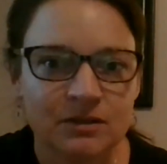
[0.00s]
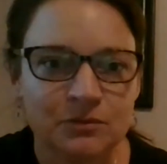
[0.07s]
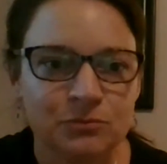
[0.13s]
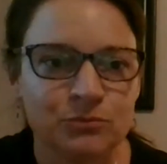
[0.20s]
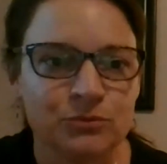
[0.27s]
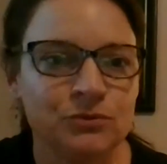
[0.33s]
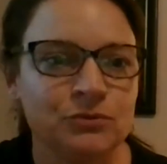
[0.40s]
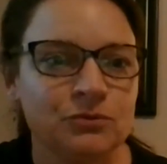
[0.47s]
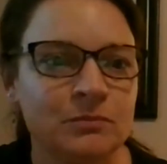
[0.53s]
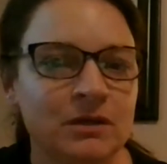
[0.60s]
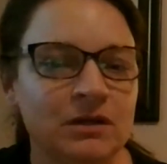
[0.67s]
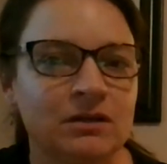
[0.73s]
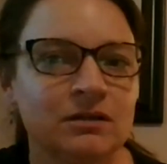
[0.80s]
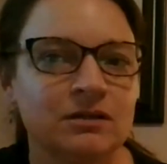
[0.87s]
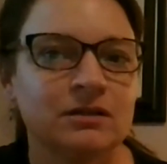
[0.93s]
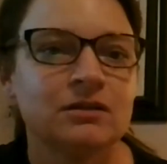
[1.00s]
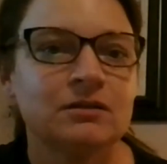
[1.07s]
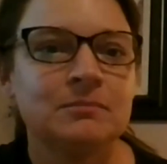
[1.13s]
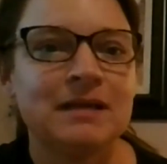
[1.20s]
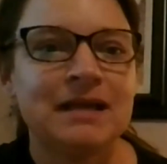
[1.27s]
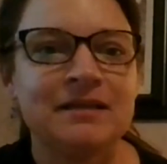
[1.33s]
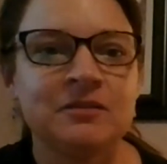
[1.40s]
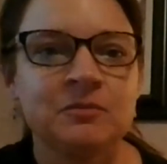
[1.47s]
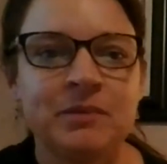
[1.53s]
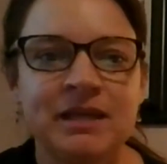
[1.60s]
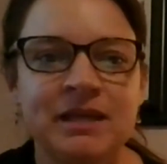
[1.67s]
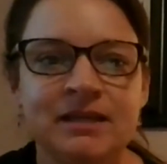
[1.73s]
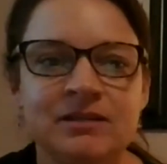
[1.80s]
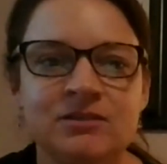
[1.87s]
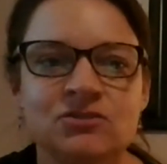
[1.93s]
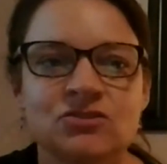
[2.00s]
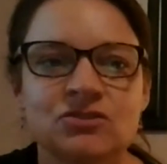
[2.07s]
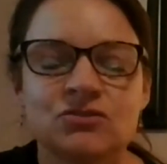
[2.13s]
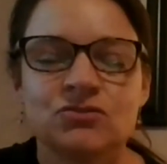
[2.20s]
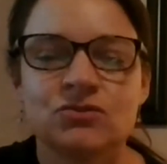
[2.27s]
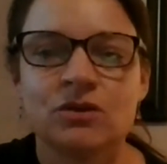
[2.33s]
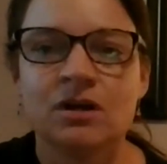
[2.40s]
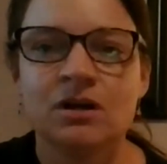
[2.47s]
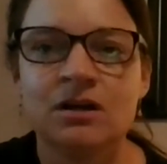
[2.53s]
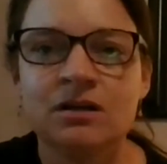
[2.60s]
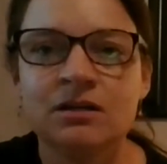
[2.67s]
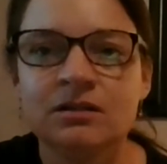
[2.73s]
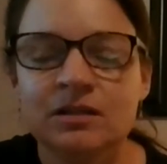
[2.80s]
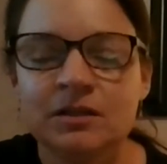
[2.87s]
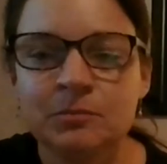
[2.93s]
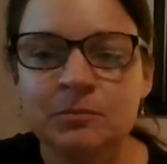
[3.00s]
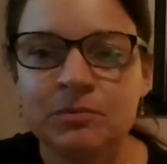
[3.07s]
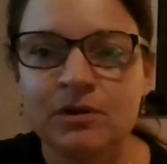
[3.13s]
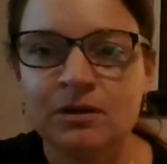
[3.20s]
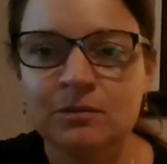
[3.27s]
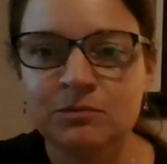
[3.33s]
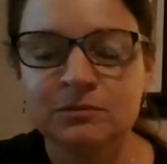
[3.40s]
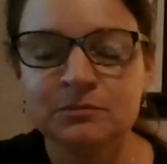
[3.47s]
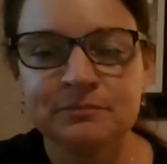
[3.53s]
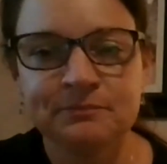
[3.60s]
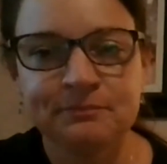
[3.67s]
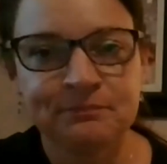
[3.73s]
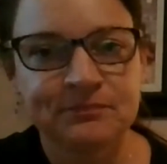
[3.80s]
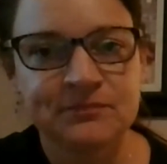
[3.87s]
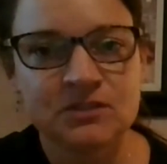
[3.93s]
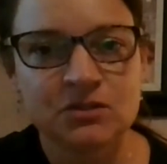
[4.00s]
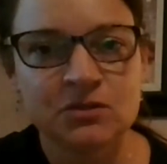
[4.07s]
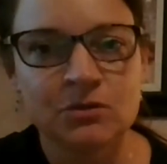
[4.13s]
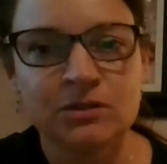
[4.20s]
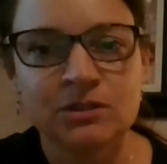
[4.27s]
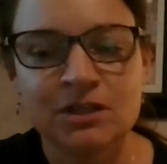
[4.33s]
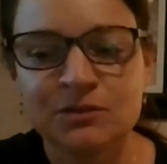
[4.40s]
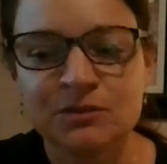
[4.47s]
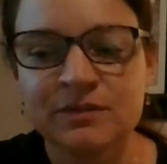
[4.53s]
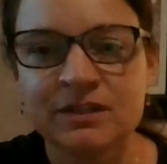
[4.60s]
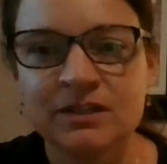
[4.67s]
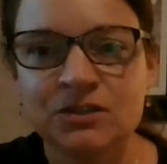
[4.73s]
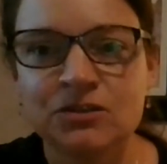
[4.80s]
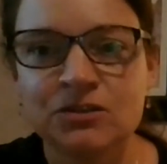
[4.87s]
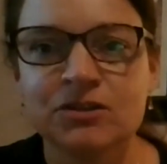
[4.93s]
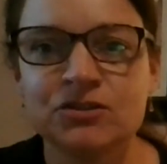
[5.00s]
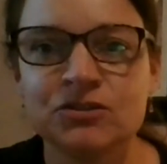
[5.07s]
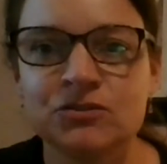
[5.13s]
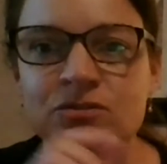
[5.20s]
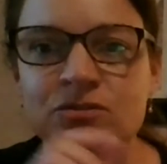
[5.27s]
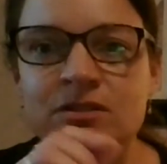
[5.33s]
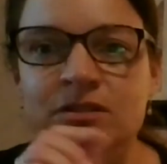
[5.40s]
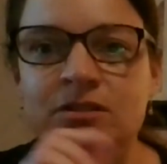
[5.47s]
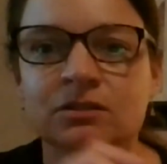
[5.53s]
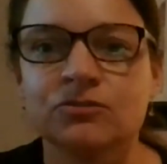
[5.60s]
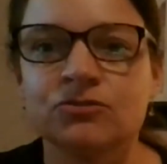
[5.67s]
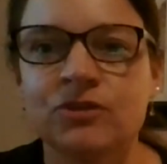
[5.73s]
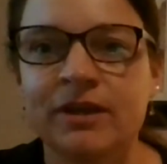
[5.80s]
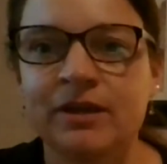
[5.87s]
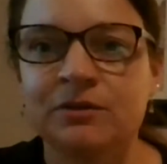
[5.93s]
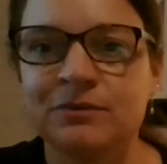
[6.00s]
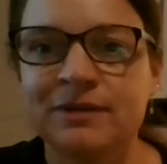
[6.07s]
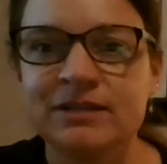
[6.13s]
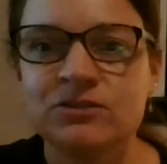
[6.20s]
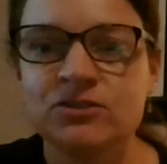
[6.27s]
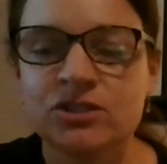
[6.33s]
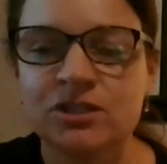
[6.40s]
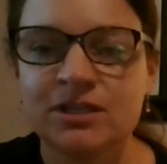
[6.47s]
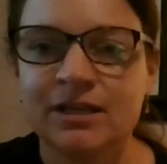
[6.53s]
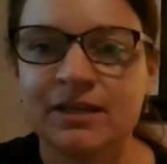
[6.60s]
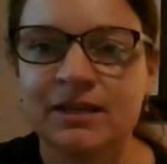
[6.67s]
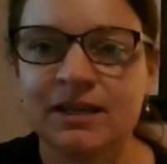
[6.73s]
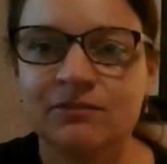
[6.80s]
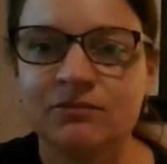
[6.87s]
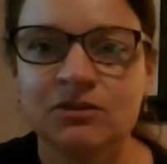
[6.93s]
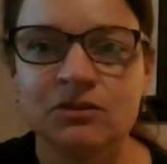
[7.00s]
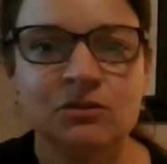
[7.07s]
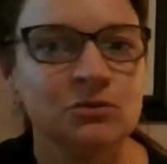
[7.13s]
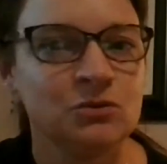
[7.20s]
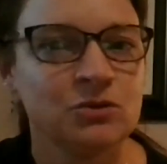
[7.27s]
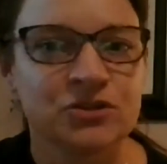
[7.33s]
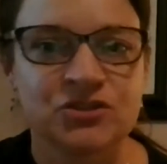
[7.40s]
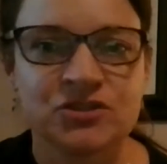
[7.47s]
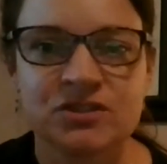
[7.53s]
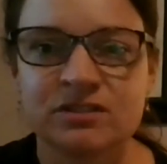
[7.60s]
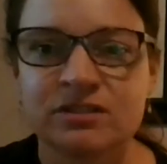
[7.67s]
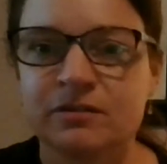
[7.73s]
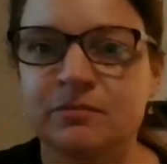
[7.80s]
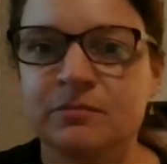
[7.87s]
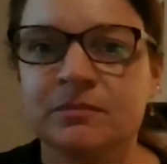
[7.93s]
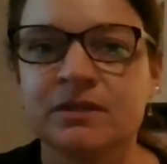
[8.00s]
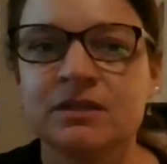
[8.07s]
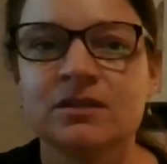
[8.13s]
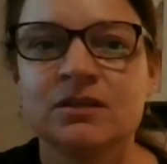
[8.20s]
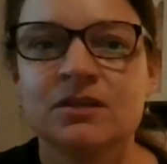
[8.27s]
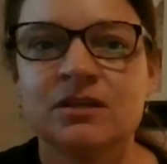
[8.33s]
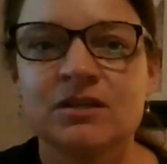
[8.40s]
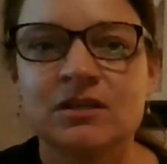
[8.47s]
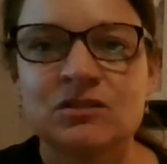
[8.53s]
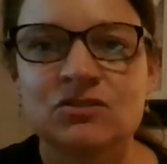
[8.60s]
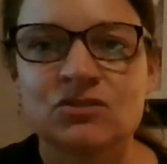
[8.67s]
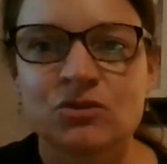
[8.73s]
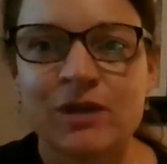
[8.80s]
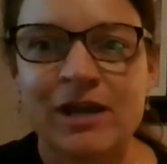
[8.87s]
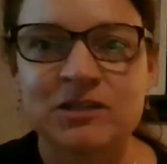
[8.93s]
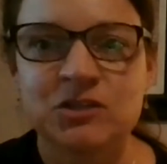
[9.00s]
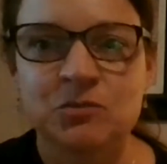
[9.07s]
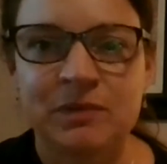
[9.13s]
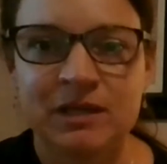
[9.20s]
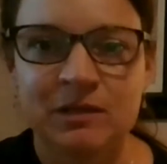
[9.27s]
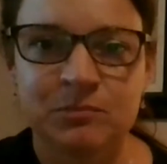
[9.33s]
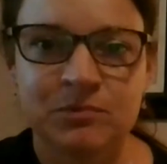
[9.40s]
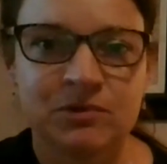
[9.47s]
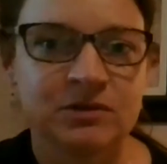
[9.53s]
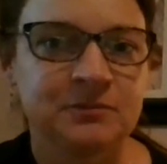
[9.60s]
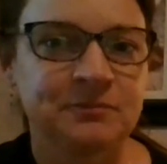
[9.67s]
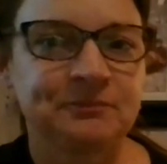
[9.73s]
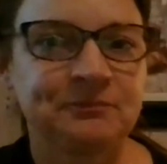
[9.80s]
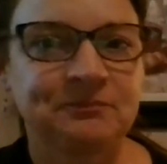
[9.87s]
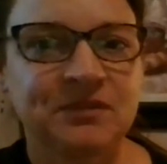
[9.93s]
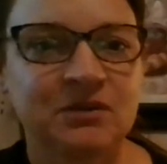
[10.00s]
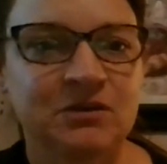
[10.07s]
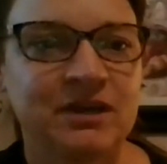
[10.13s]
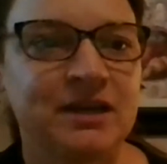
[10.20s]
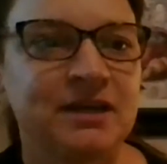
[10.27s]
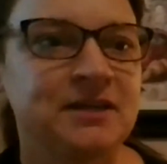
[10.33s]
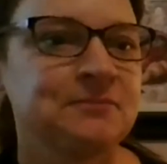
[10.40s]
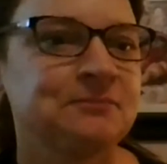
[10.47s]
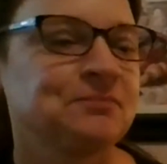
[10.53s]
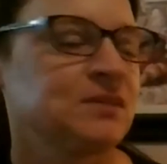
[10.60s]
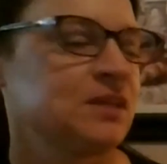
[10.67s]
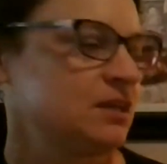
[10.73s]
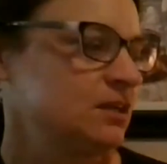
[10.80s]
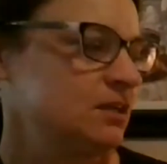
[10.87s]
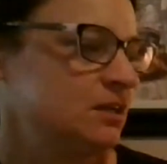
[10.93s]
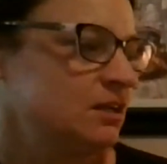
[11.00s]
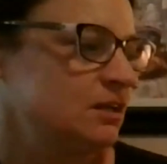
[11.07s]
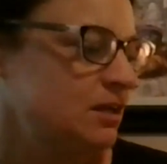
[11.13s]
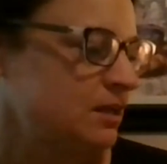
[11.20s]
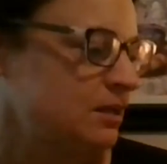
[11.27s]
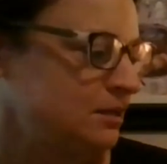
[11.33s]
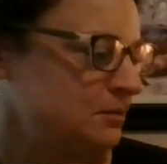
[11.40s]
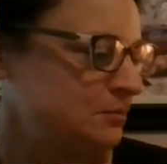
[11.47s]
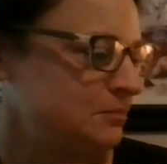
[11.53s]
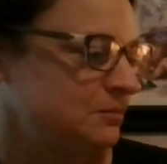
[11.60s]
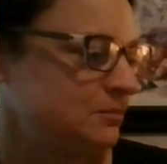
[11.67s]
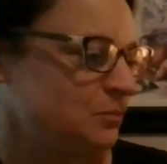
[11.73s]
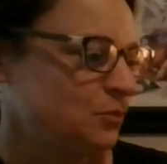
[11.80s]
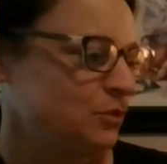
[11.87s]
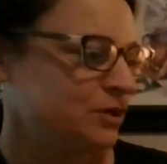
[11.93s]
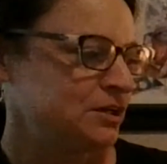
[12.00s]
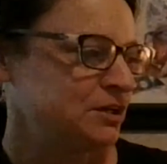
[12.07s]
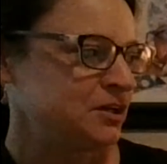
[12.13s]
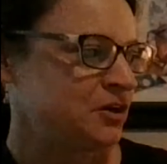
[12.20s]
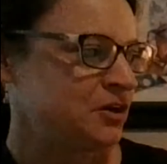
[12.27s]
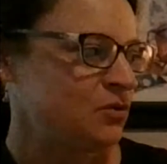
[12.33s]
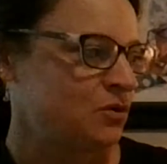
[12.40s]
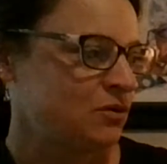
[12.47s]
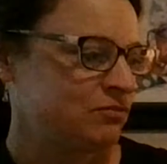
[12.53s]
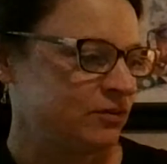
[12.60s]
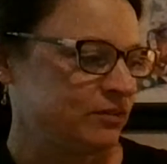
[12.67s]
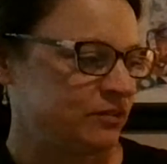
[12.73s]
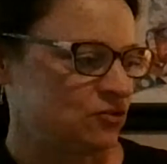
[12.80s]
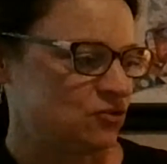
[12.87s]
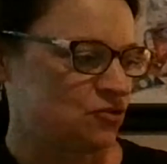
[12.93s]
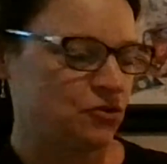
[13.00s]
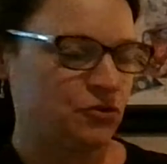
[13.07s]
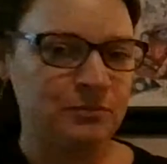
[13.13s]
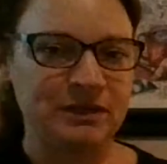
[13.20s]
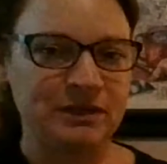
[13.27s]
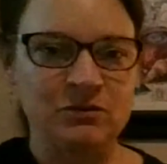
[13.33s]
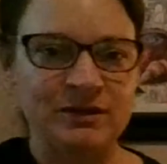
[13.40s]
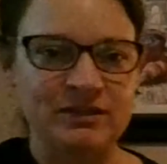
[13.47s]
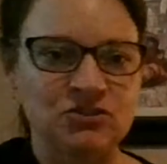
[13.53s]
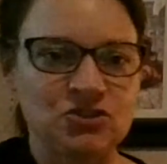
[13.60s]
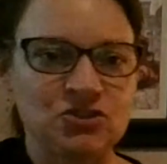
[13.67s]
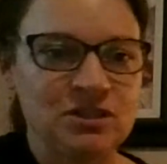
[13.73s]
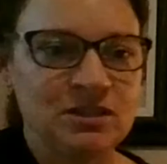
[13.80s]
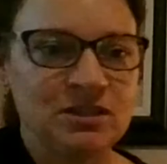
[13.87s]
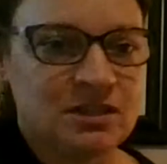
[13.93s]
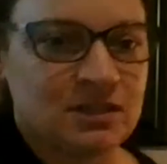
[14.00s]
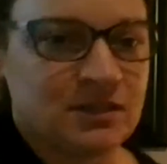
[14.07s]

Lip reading: room on our math page to draw a problem, to go along with it. You can use the little dry erase sheet I gave you or just some scratch paper, okay? We're gonna go over the show me question.